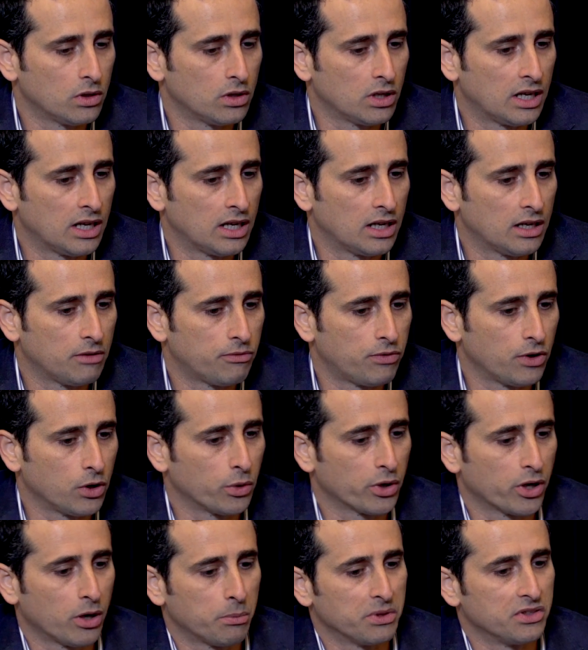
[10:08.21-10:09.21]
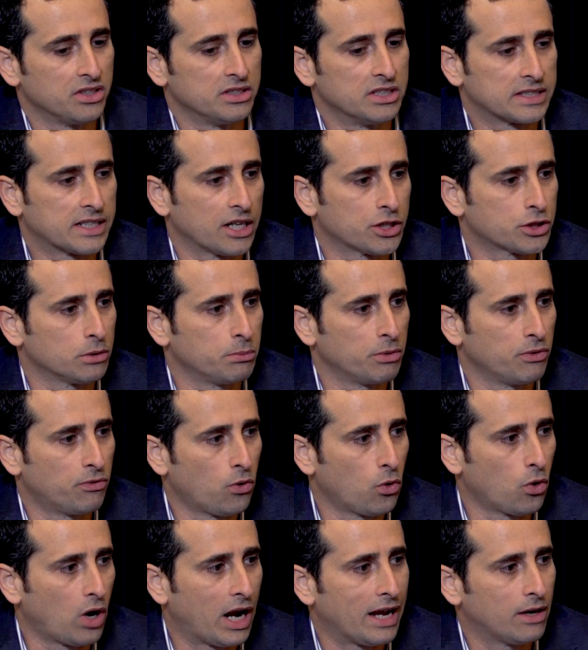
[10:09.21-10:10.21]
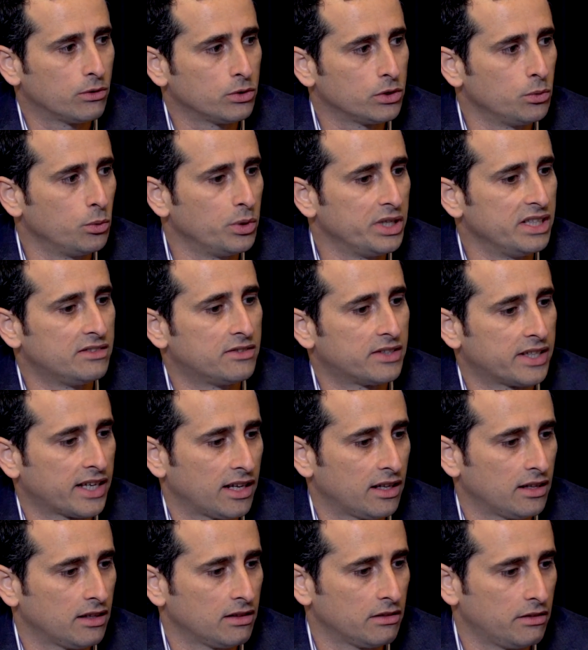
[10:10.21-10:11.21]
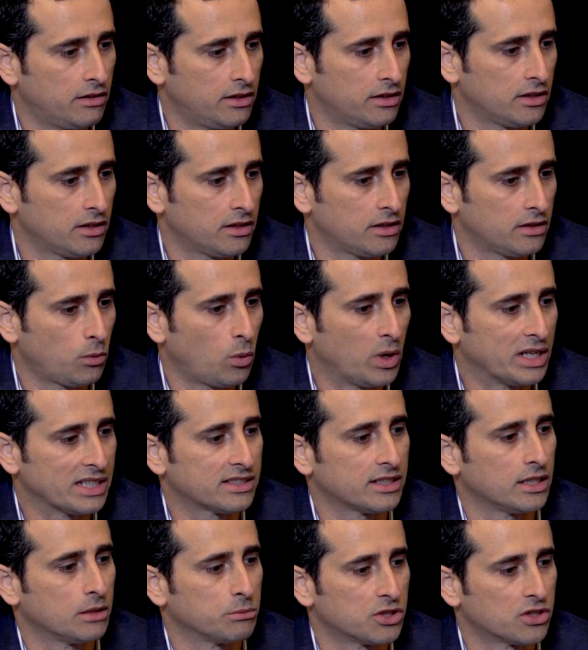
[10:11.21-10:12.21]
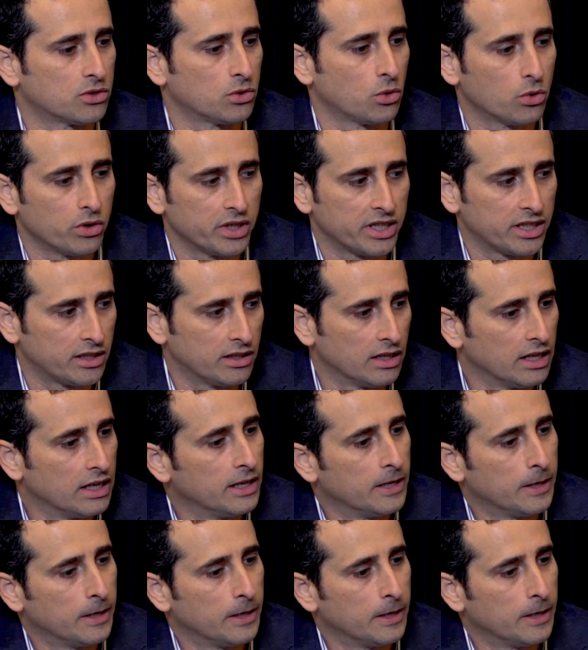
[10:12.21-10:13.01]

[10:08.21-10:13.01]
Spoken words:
following up on the discussion before, how do we tell the West Elm story